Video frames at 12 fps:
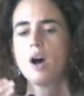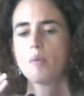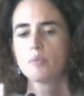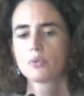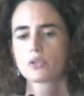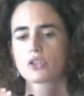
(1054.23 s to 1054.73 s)

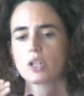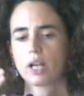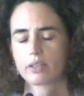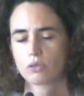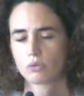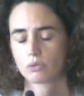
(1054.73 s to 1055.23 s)
Bush,
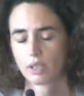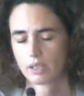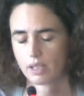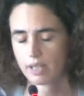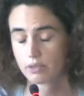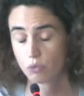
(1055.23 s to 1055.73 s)
as
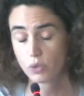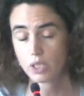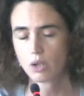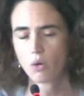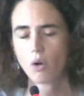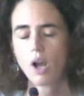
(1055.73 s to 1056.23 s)
we
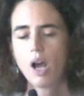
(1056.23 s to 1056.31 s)
know,